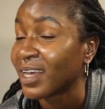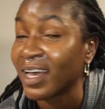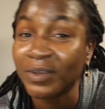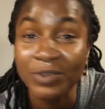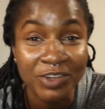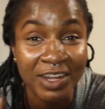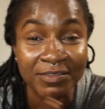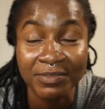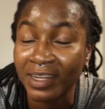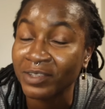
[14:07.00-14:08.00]
I will
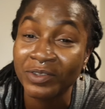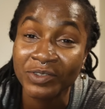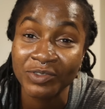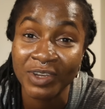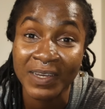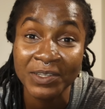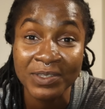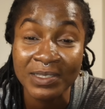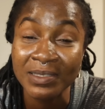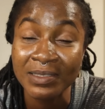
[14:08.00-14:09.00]
drive. I used to
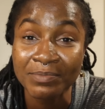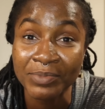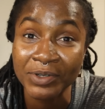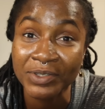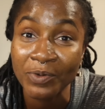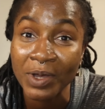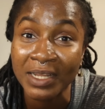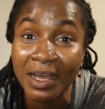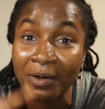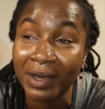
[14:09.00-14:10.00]
sit in the bus
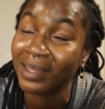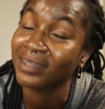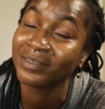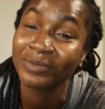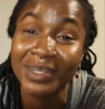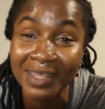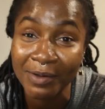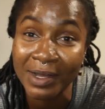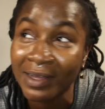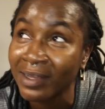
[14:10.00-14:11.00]
1 hour. As in 1
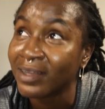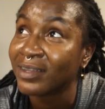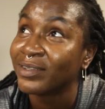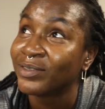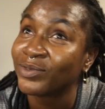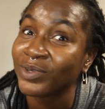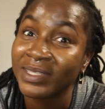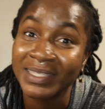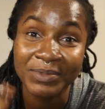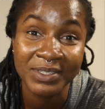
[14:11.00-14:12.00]
hour
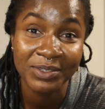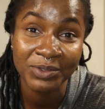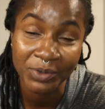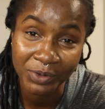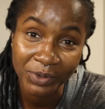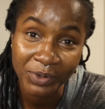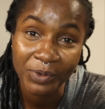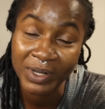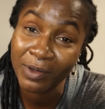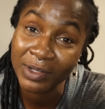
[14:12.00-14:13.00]
20 minutes to
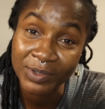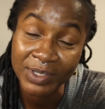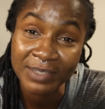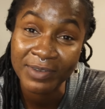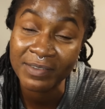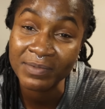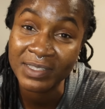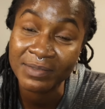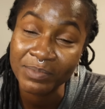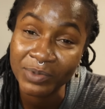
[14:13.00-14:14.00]
1 hour 25
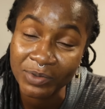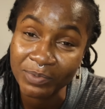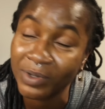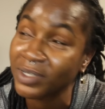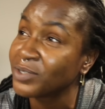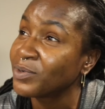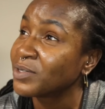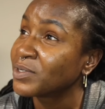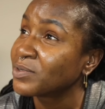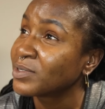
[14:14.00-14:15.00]
minutes. Is it 1
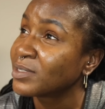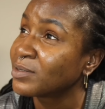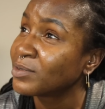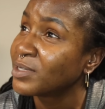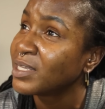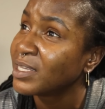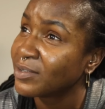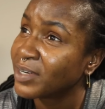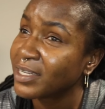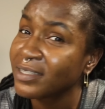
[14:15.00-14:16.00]
hour 20?
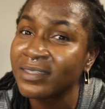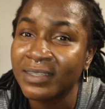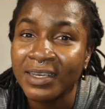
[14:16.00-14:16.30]
Right?